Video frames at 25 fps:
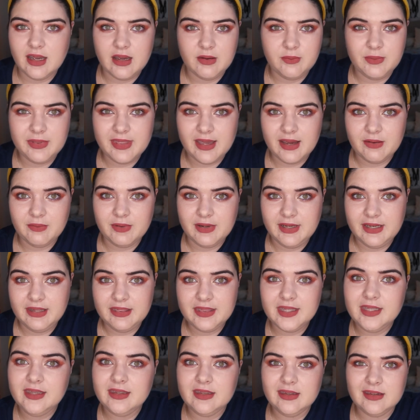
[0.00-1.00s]
without really
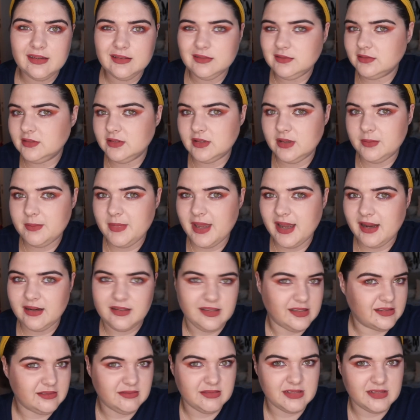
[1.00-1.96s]
thinking about it.